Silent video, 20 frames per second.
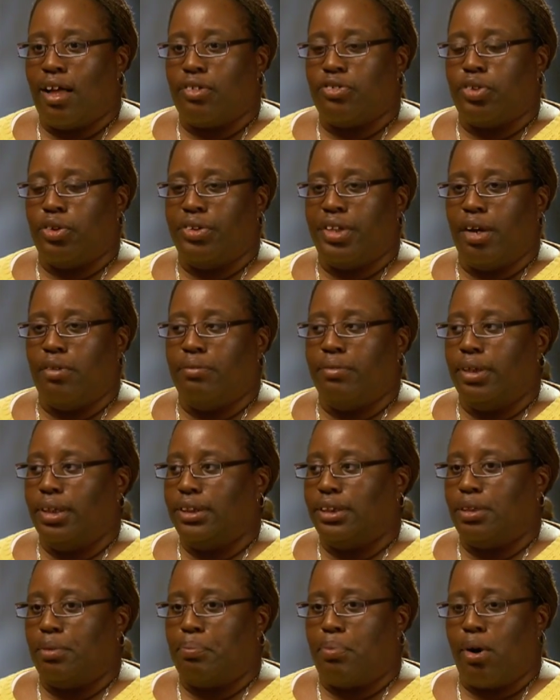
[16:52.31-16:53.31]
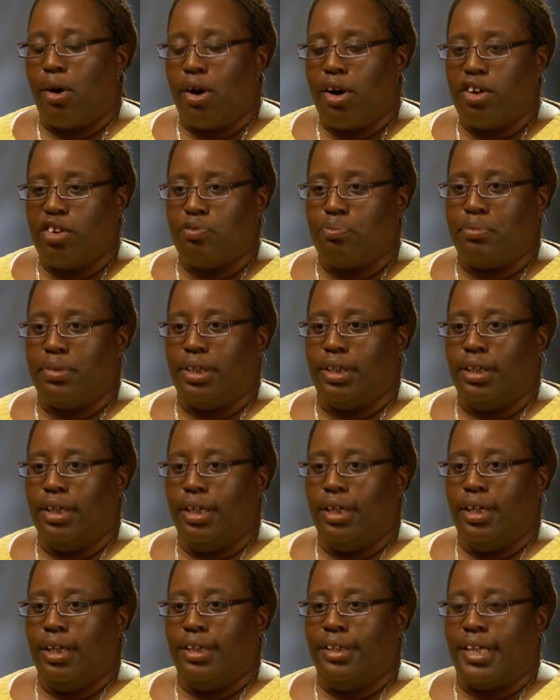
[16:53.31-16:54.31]
So there was a part of me
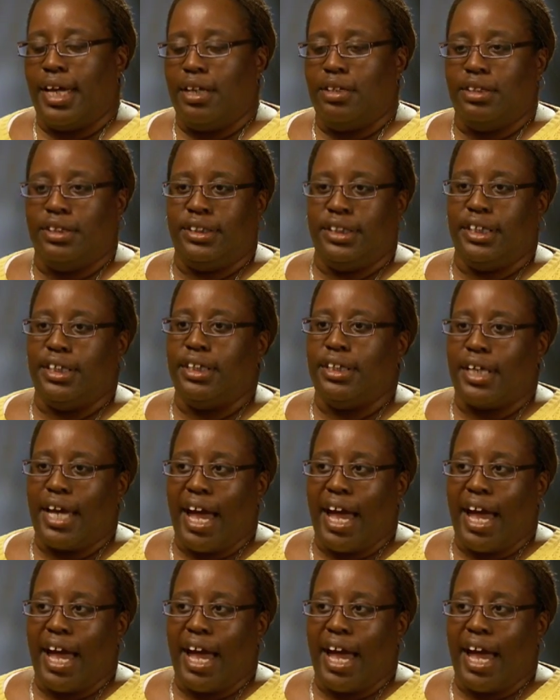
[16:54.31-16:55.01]
that did